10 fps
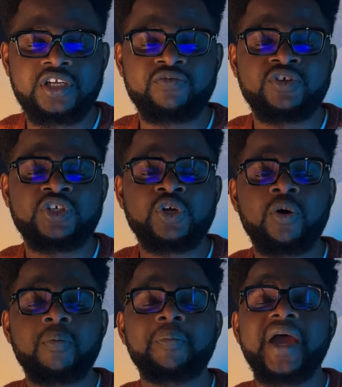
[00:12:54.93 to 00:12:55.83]
If we still
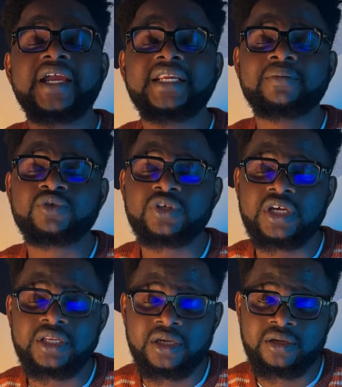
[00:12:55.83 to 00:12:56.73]
combine them
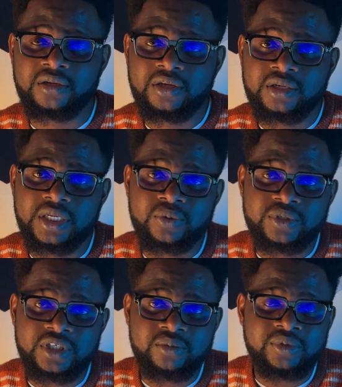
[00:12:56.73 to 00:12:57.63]
together, they will
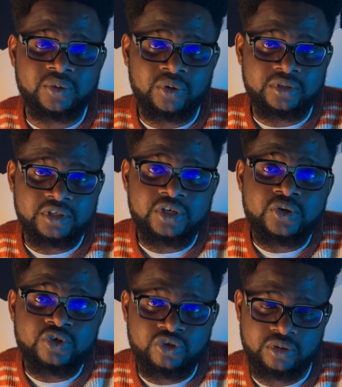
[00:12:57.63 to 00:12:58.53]
still be what?
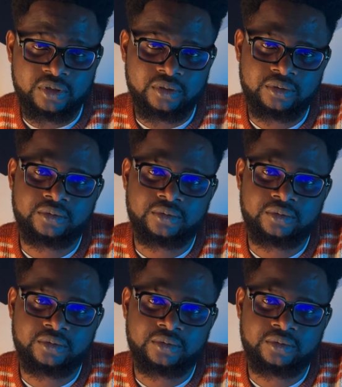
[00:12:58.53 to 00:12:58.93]
Neutral.